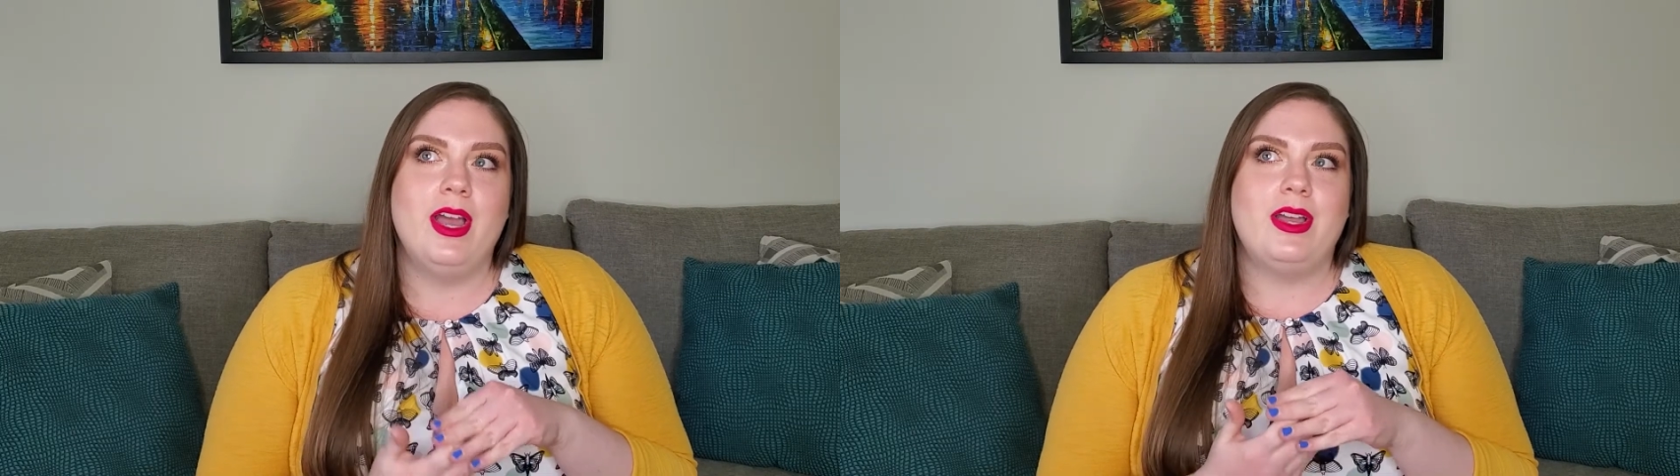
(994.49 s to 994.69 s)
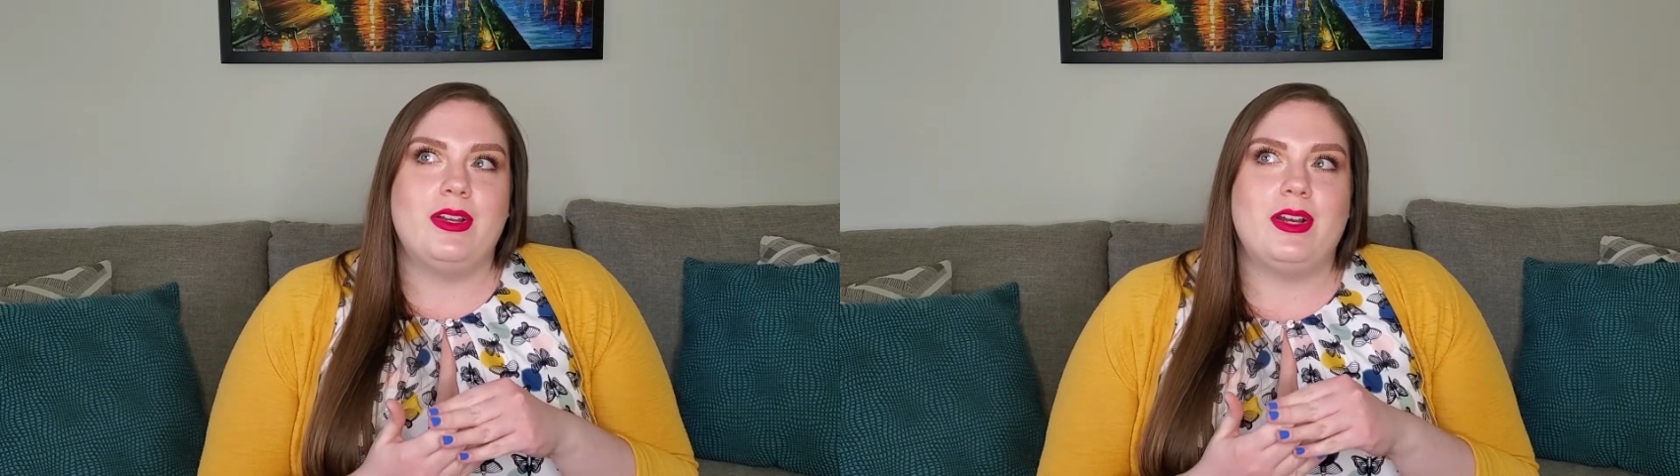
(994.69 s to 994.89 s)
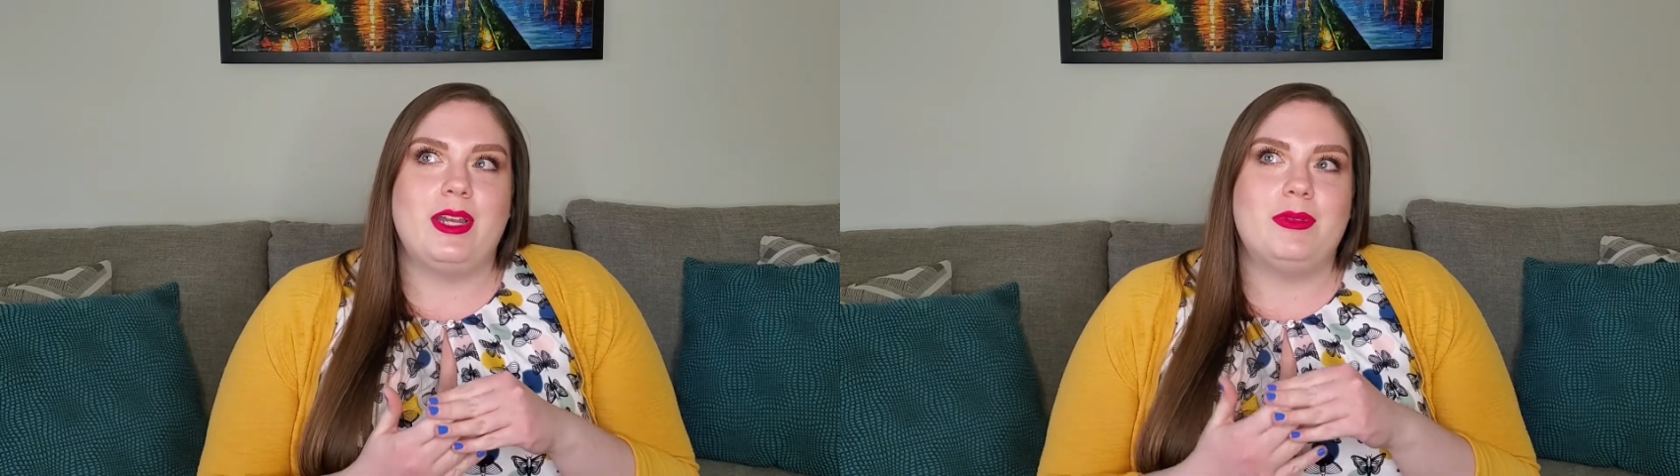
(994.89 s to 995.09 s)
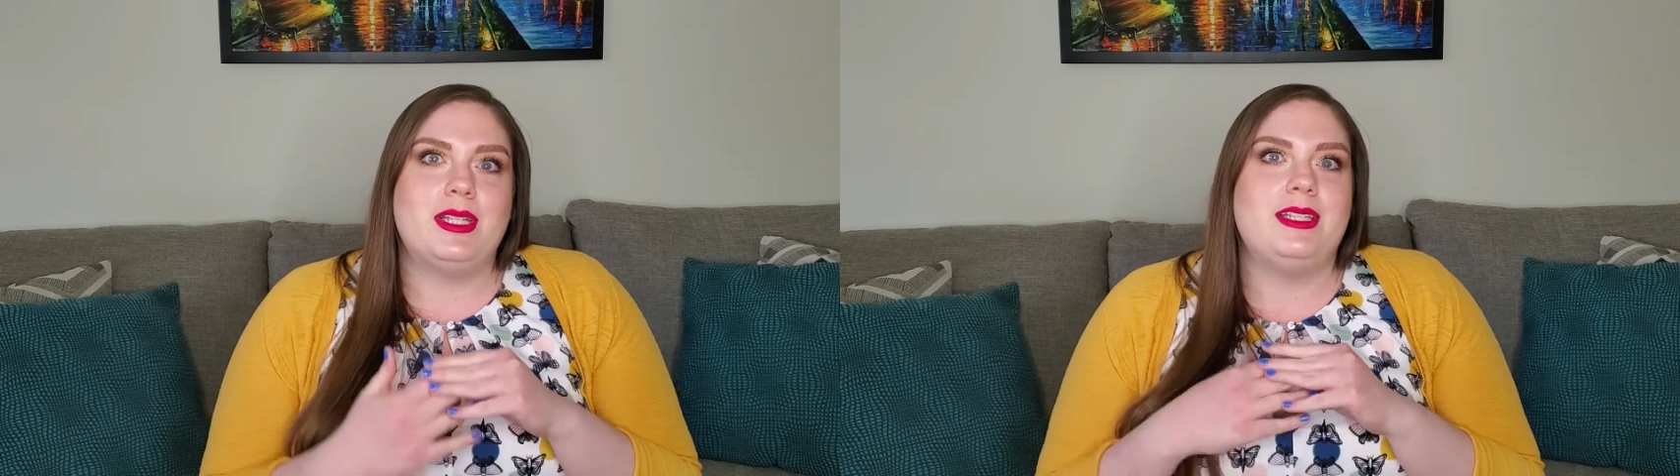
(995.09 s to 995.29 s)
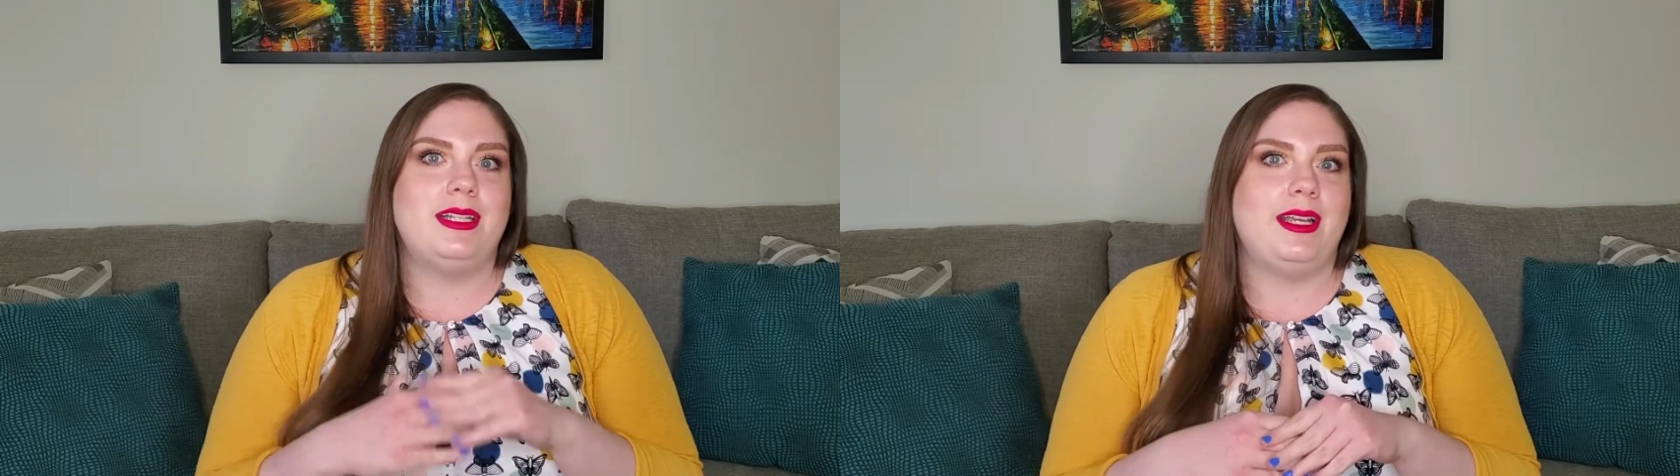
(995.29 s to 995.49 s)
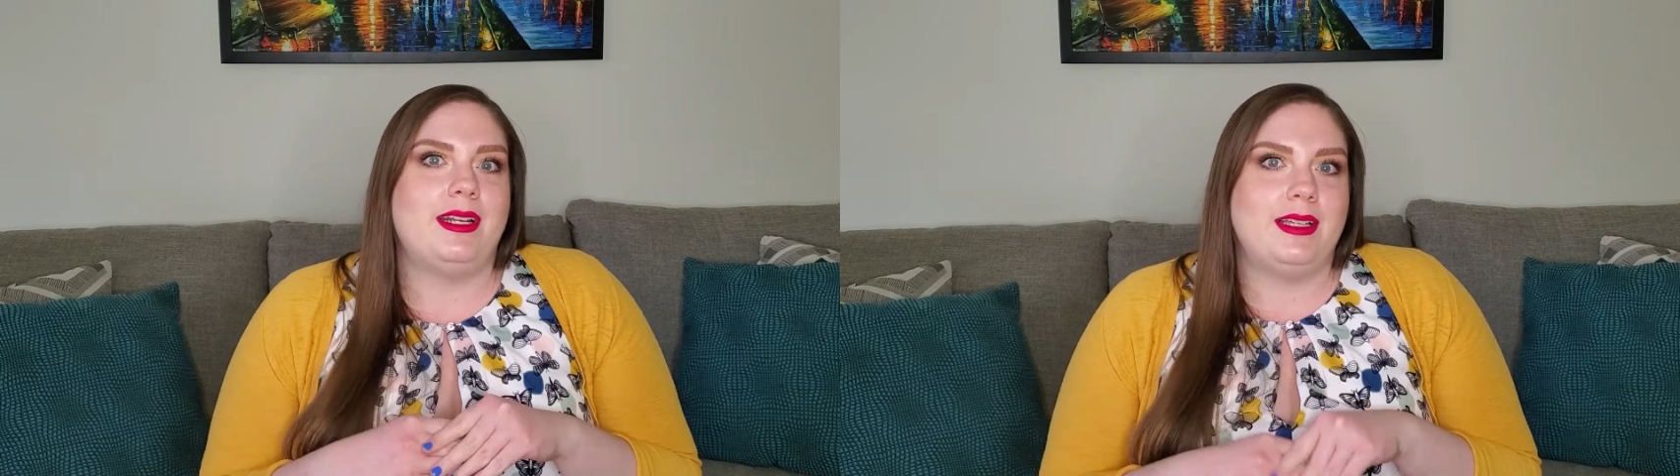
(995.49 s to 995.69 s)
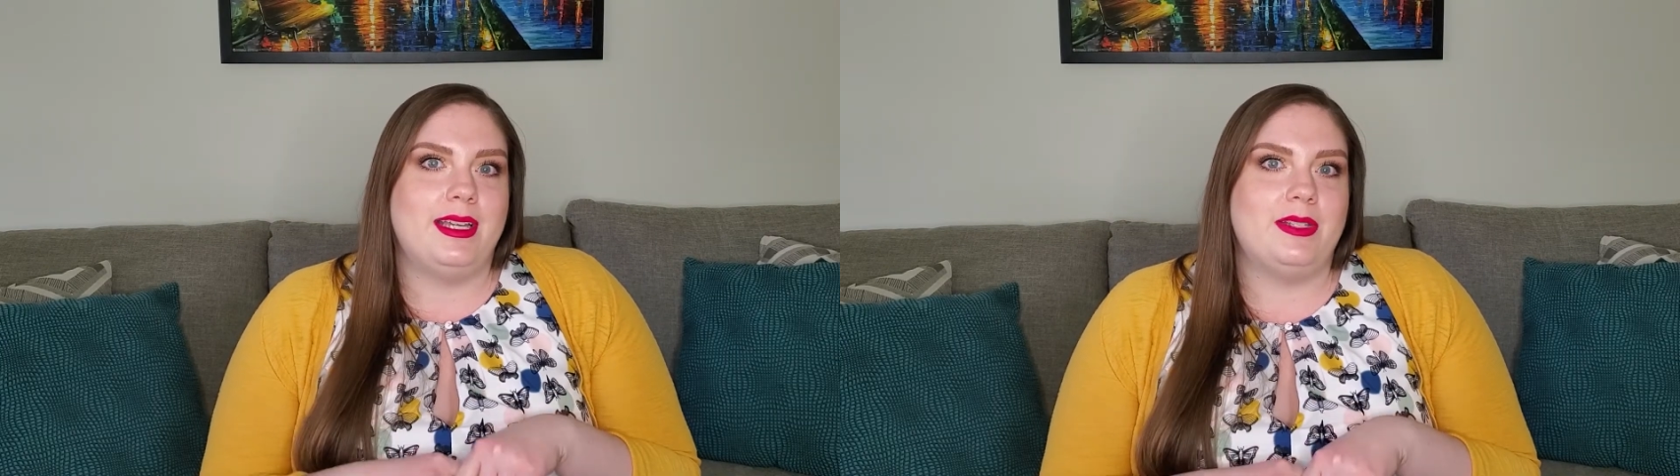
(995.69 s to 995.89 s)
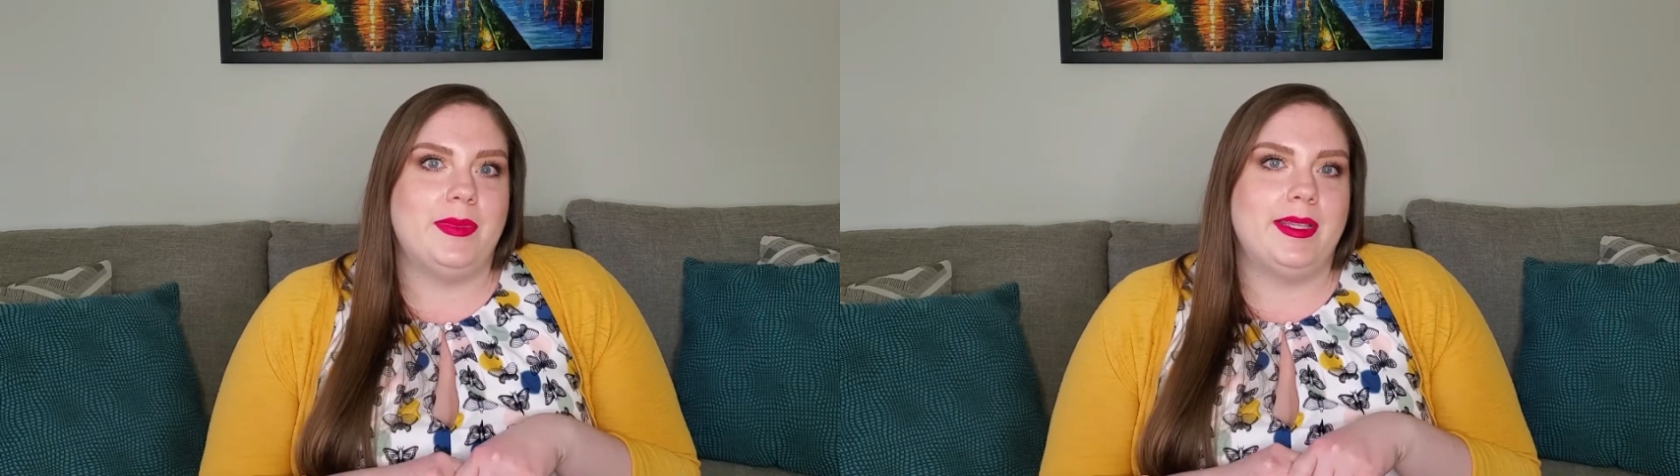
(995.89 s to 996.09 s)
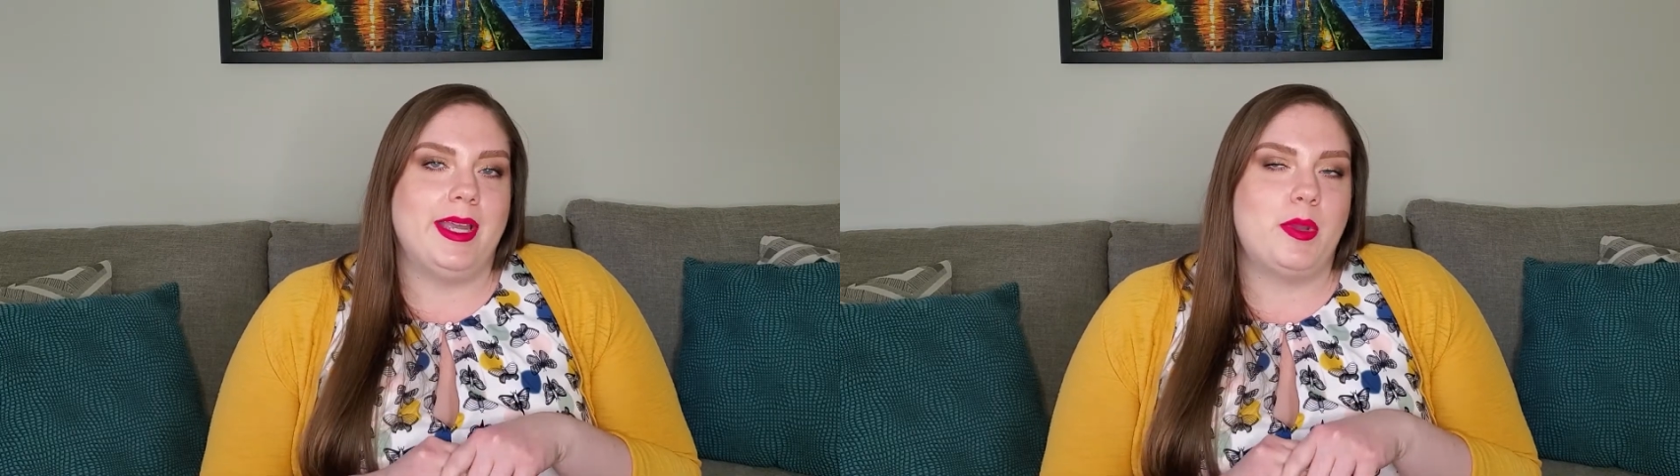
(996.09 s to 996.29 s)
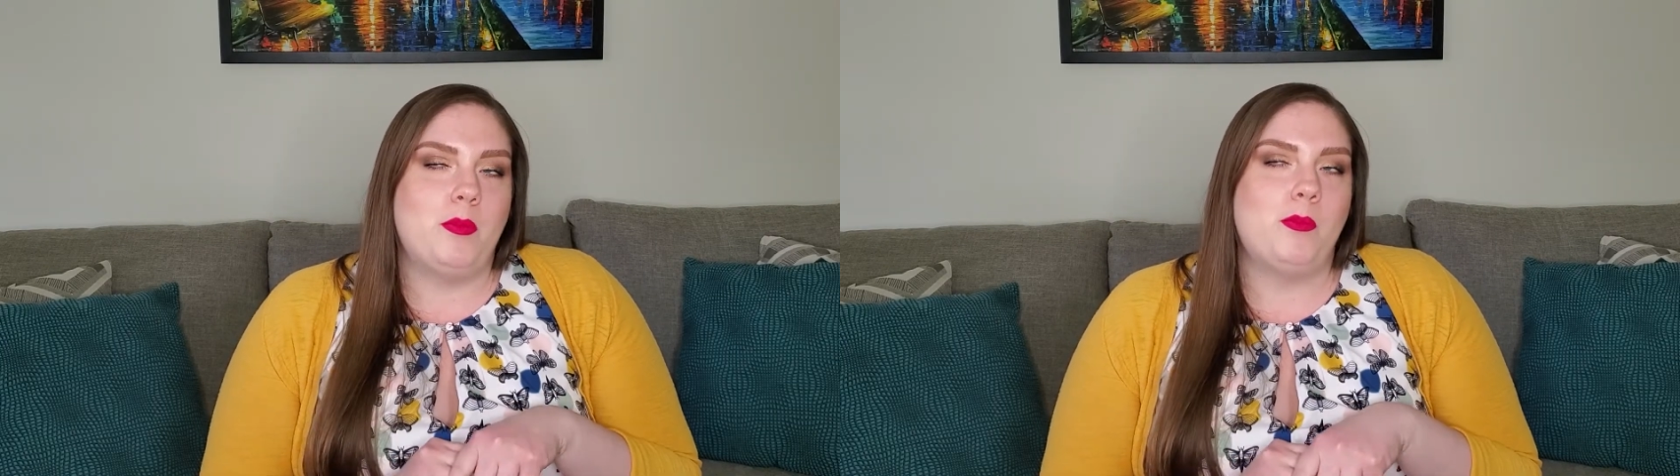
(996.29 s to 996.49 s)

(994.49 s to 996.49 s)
you're able to sit and analyze and be like,